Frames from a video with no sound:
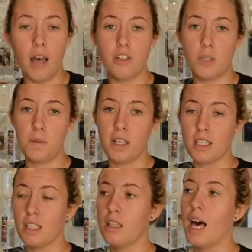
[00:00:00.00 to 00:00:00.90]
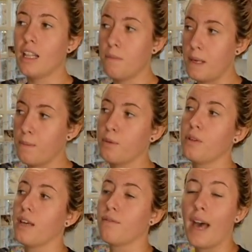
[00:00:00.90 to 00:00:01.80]
just because a lot of the people
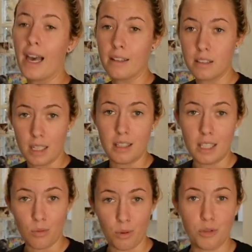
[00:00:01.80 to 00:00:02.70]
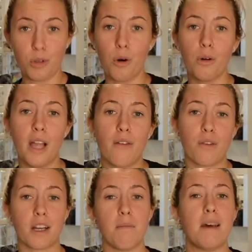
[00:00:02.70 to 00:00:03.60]
that had done the rose gold have
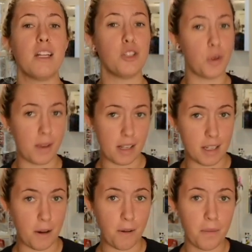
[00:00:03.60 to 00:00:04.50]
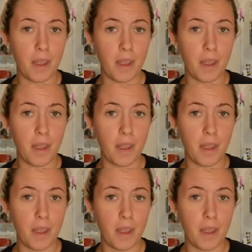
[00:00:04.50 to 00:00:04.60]
recommended doing so.